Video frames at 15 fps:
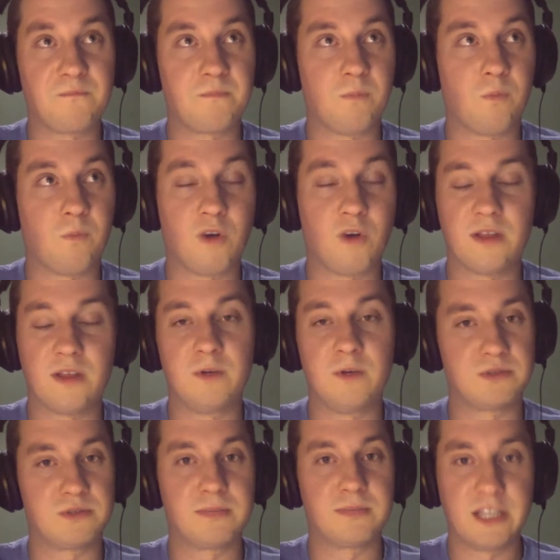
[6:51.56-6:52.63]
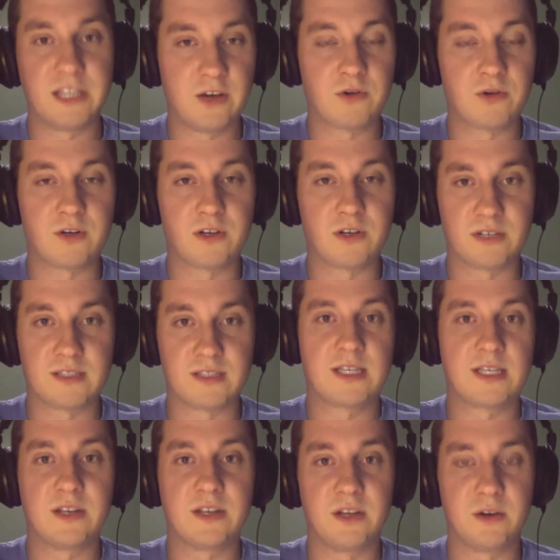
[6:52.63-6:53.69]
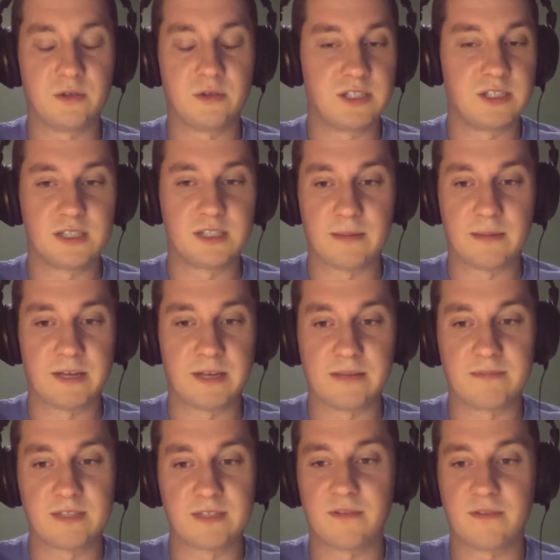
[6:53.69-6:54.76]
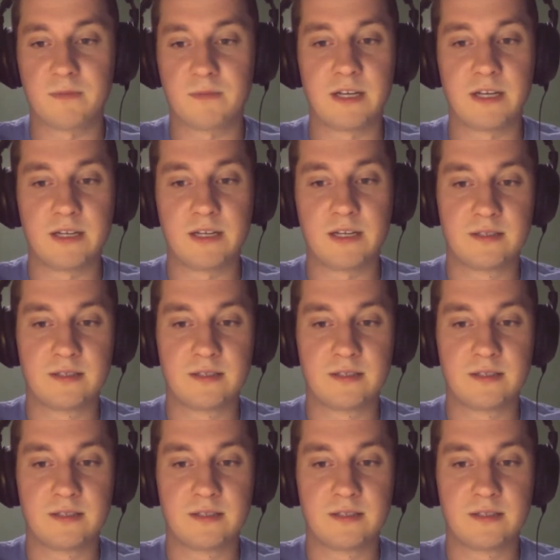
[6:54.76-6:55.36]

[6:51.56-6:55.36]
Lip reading: one of the most mediocre Nintendo eShop games I've played.